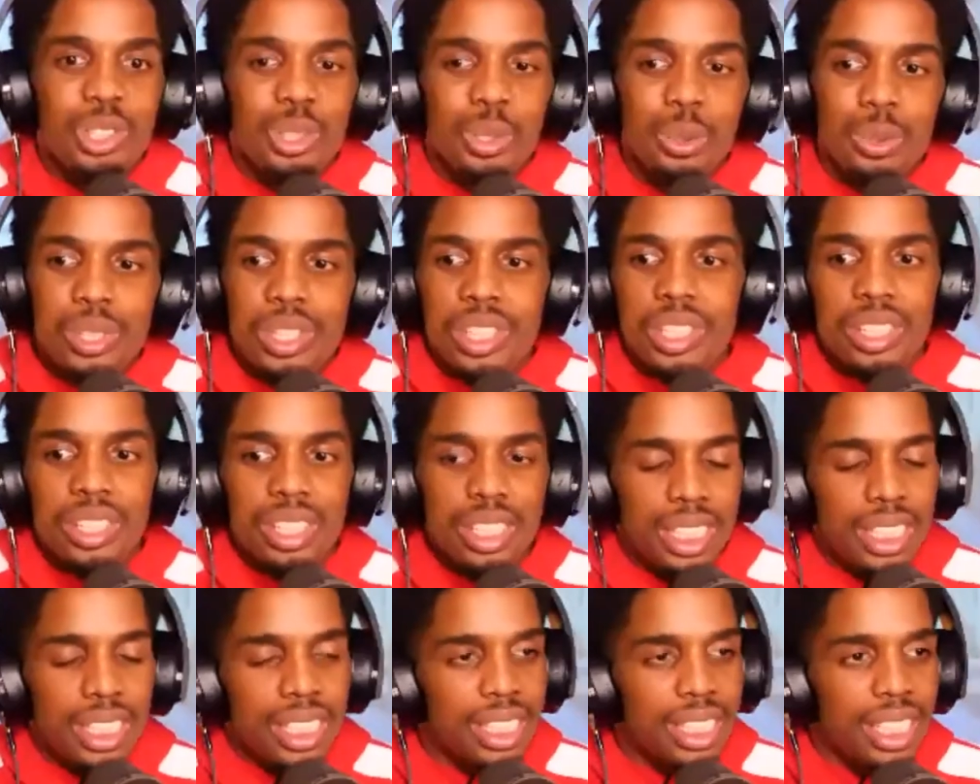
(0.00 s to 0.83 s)

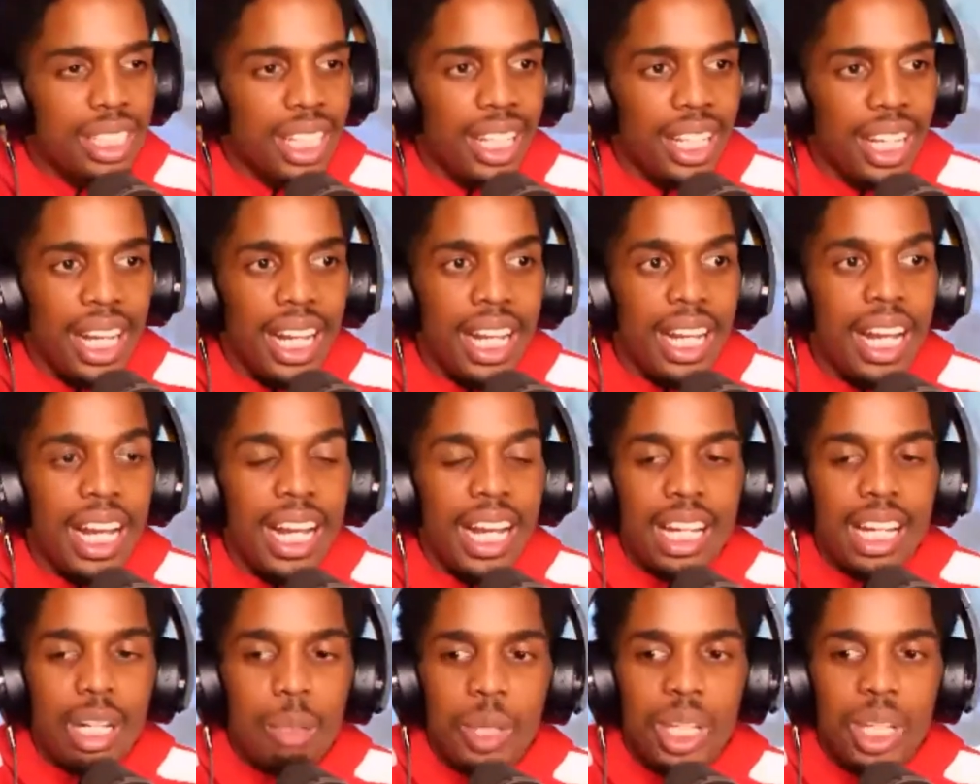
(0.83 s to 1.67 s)
serious. And it's like, I, I
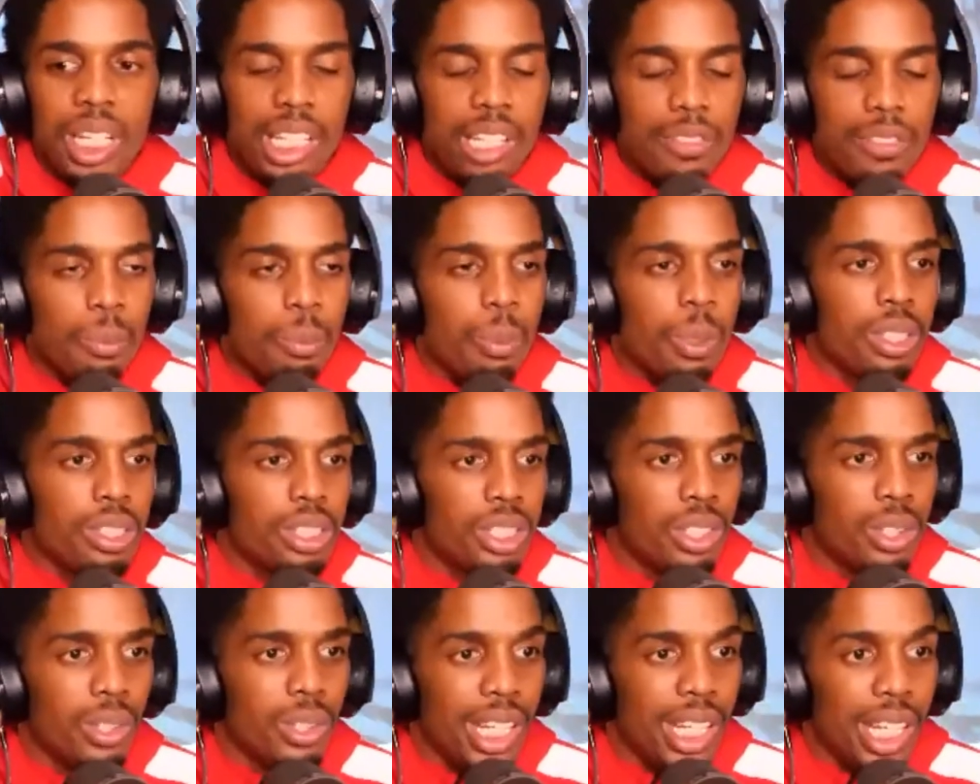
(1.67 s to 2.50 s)
got to be a different
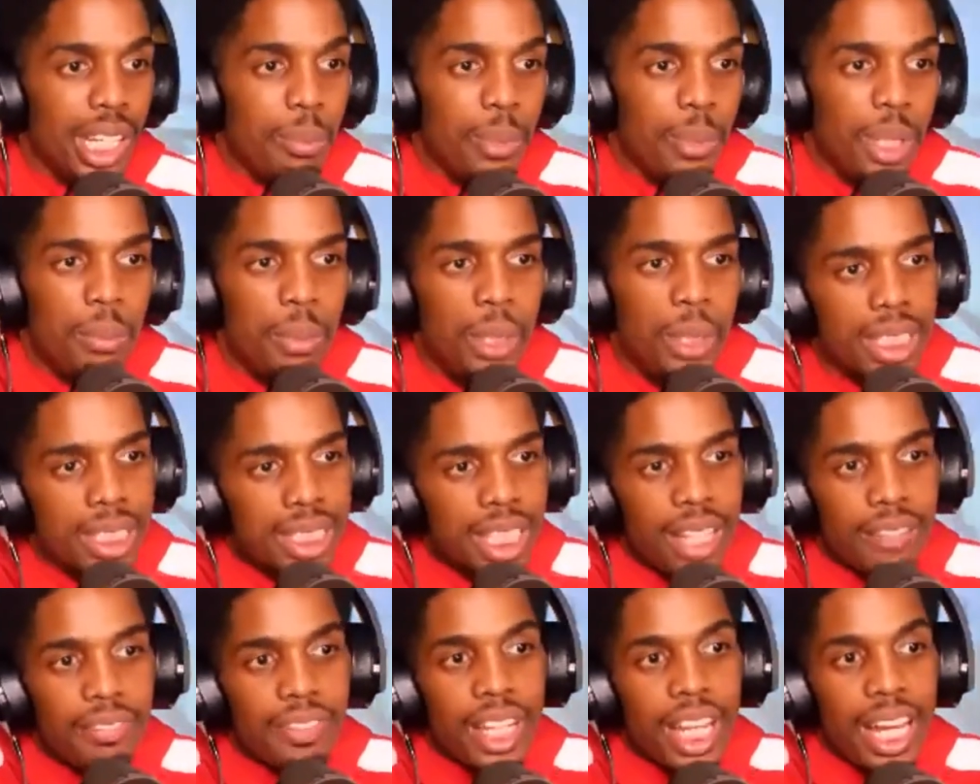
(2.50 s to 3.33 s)
person on game day because I
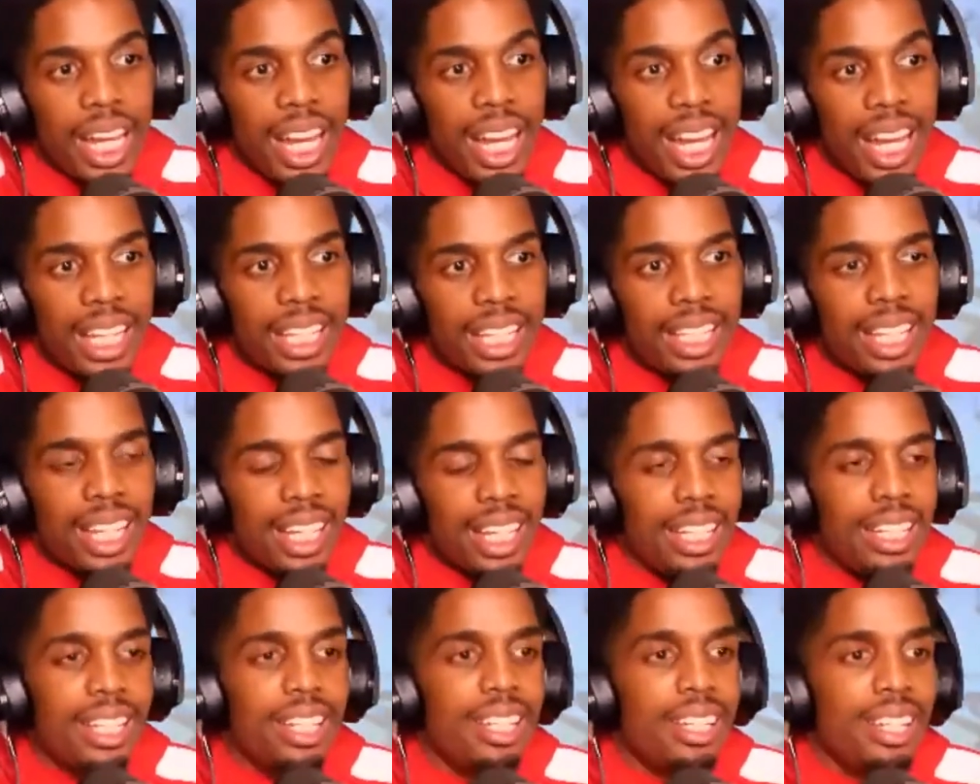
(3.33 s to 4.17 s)
have to act
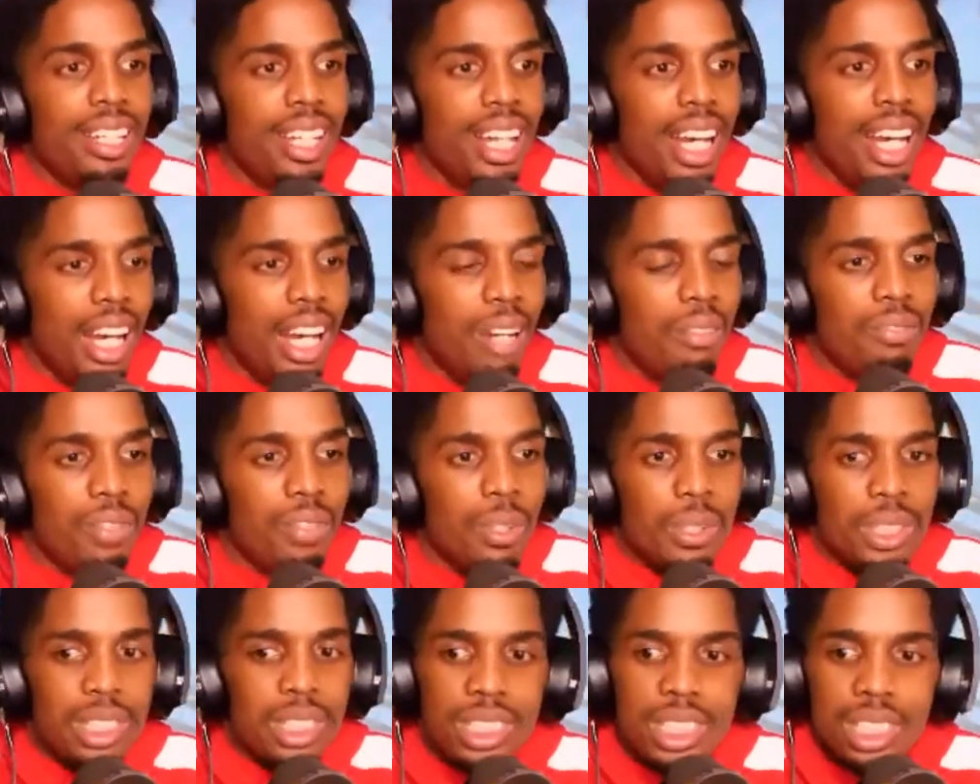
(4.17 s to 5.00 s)
like I'm
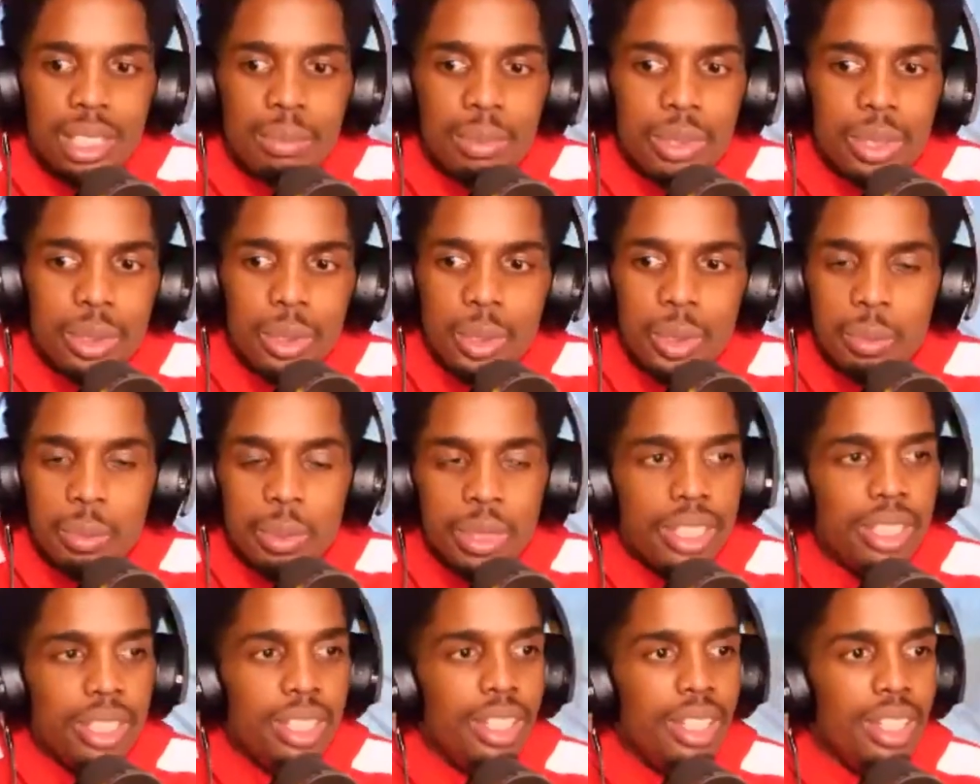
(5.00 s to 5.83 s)
focused up too,
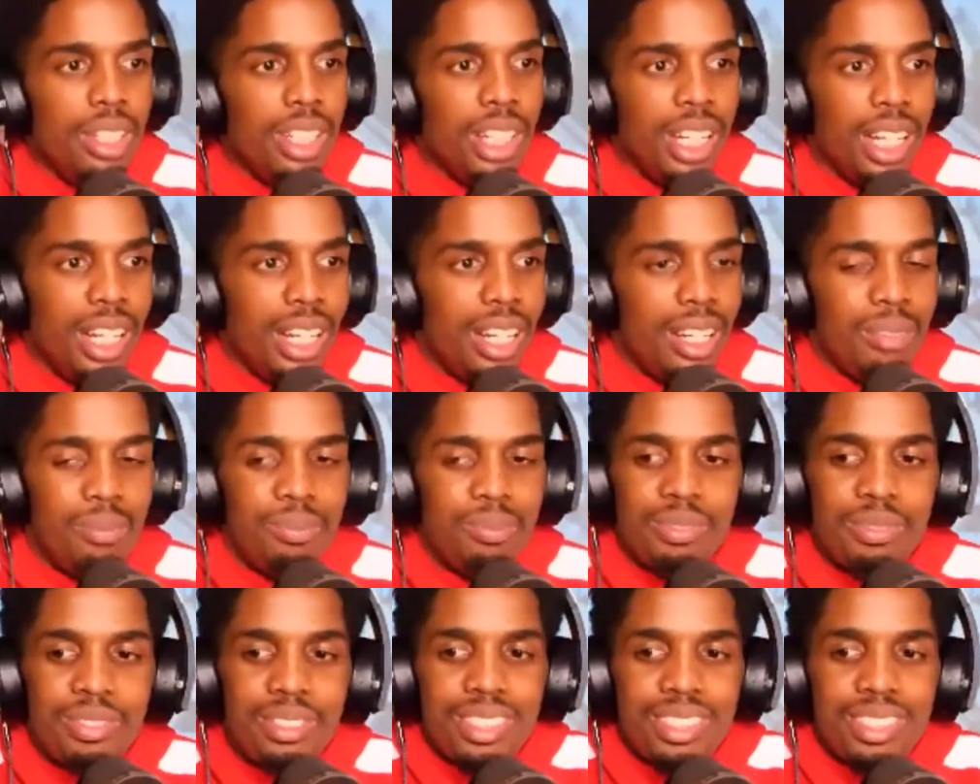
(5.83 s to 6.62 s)
but I'm,